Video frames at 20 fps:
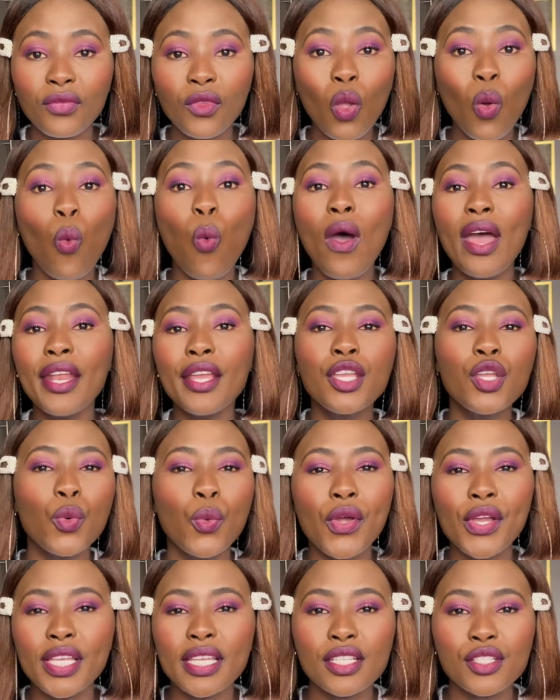What are you
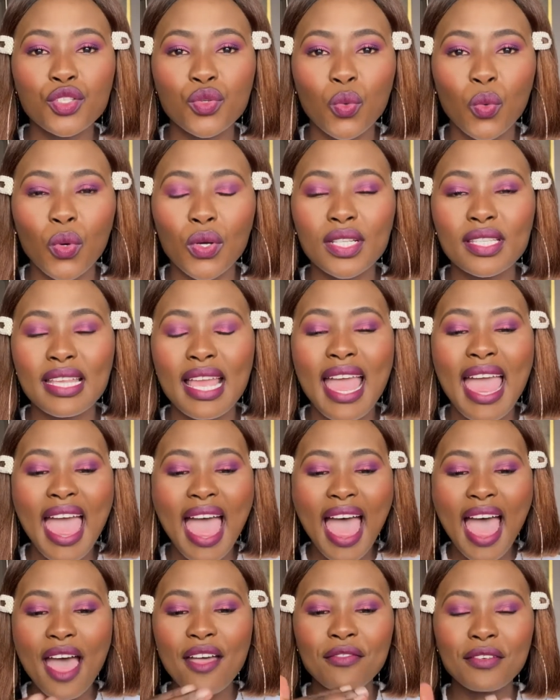working towards?
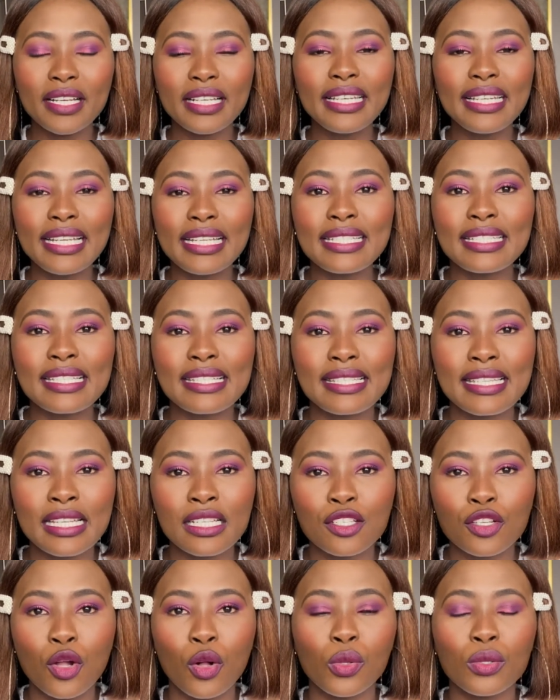Have clear and
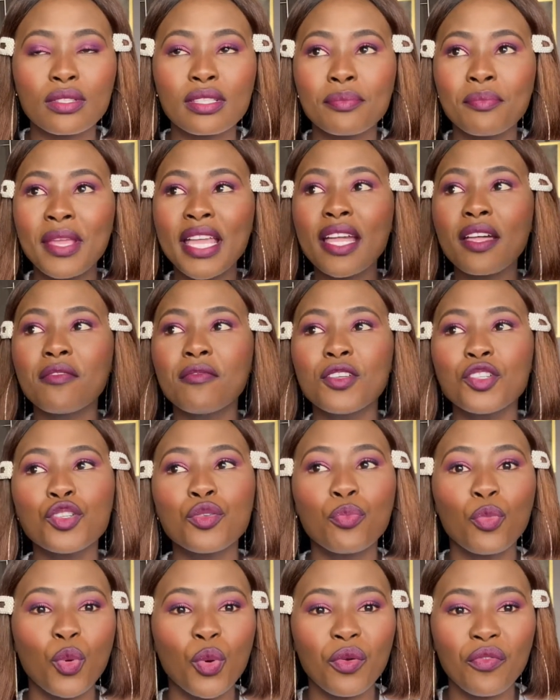distinct goals. Make a
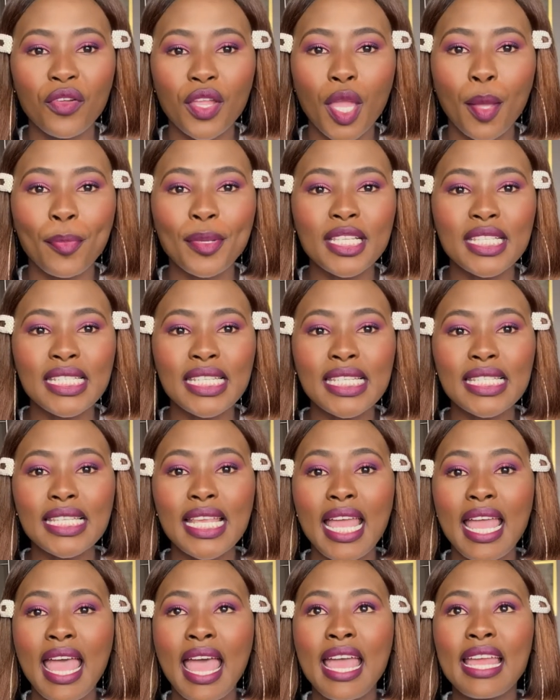vision board for your business.
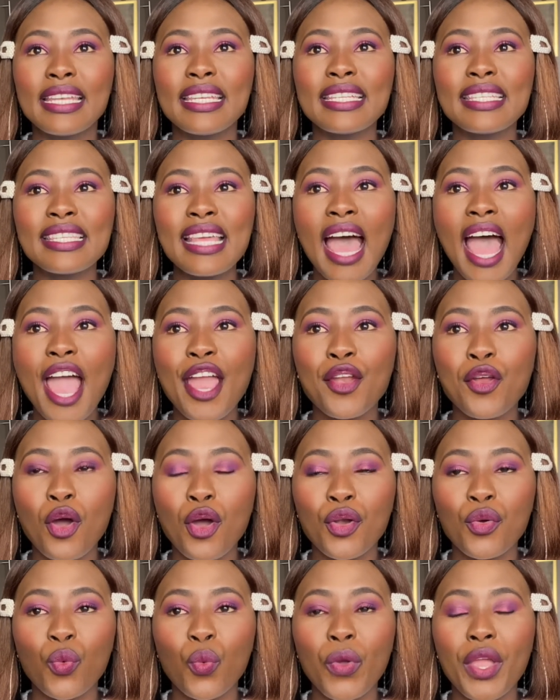Decide
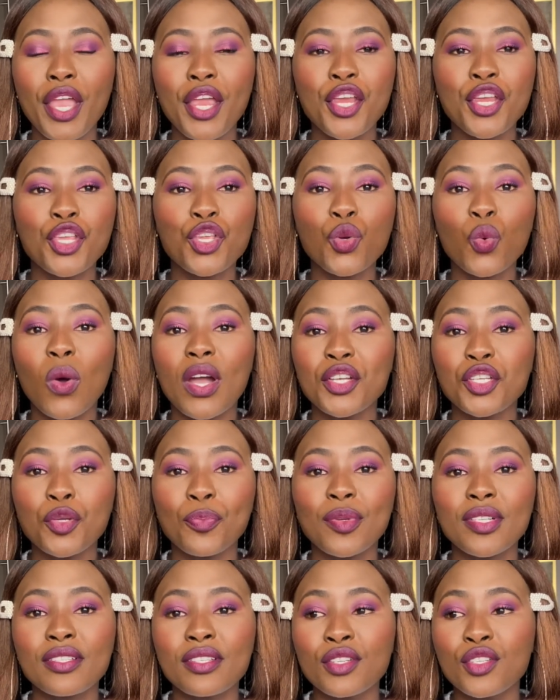on where you want your
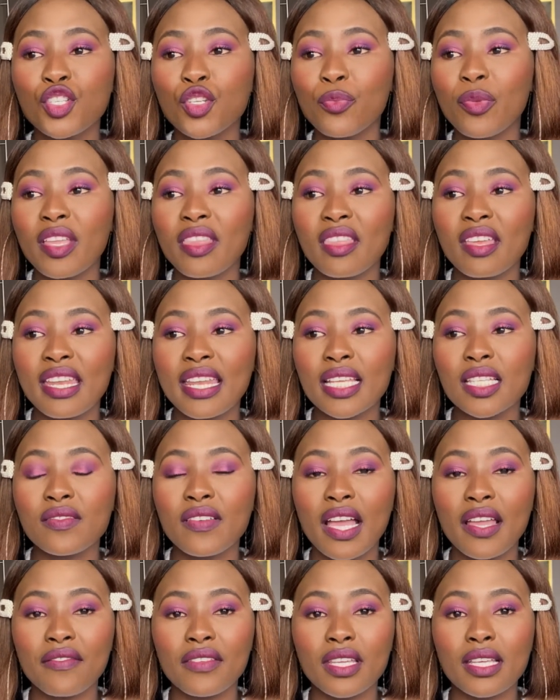business to be in the next
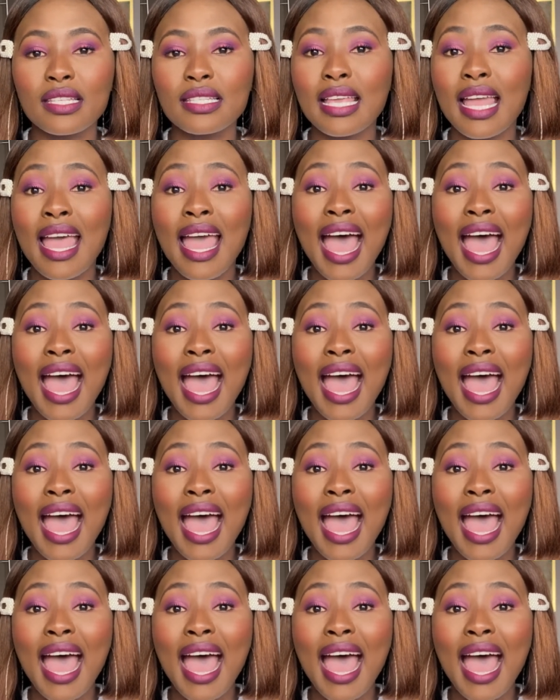5 years.